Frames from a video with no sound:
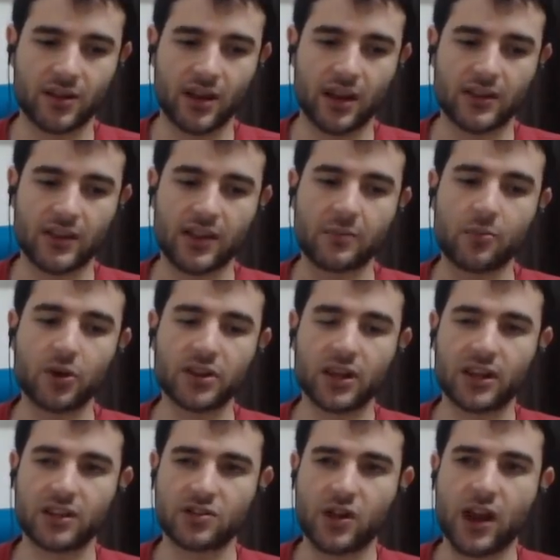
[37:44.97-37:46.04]
And then the more
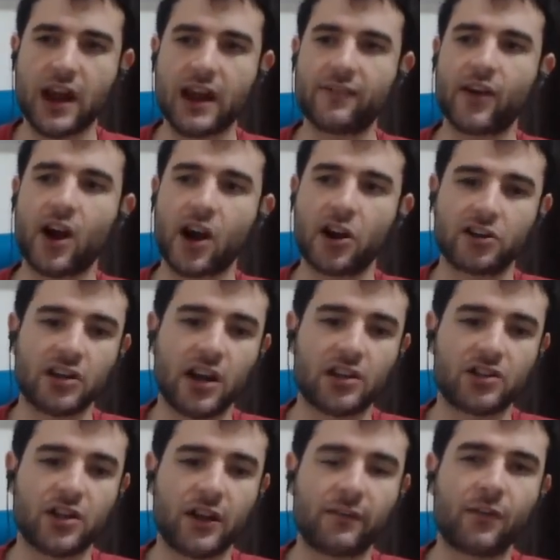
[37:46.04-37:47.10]
tickets you have, the higher
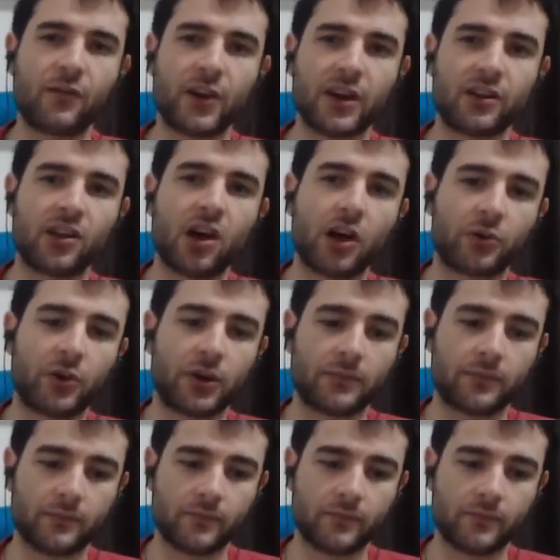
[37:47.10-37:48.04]
chance you have of winning the lottery.